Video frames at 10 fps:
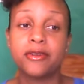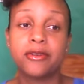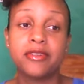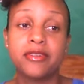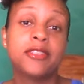
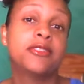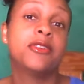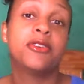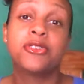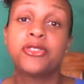So
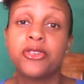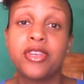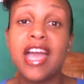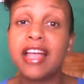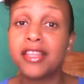so
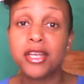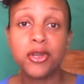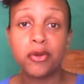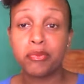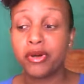you can't
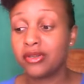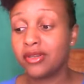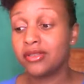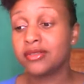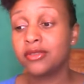look in your book.
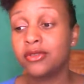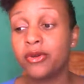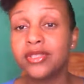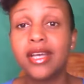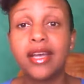There's
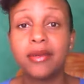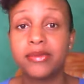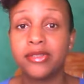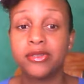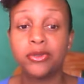no
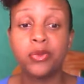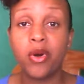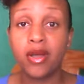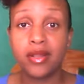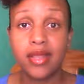time to do
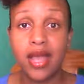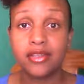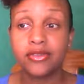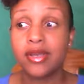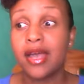all of
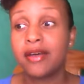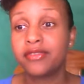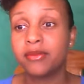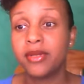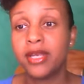that. So I
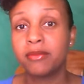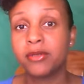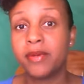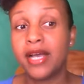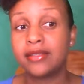have to be able
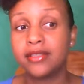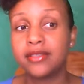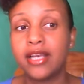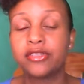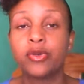to pass
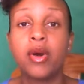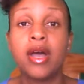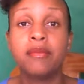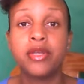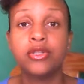this test. So
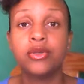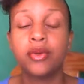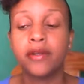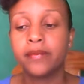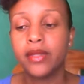what I've been
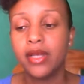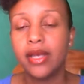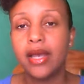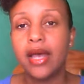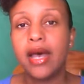doing,
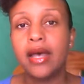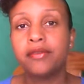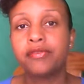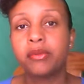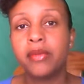
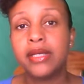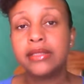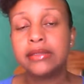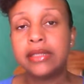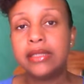for
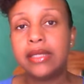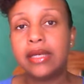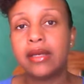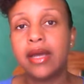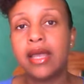my
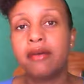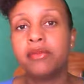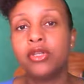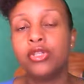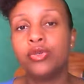studying, I
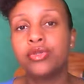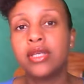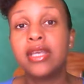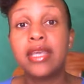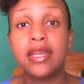have been
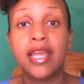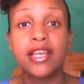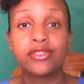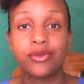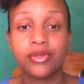using
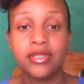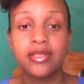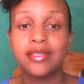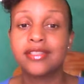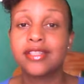EDX
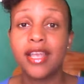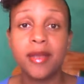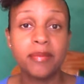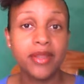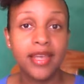courses, the
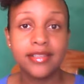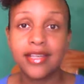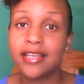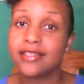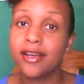same
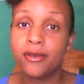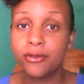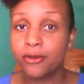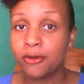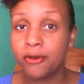place I tell
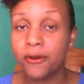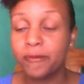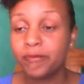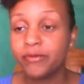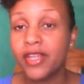you to go.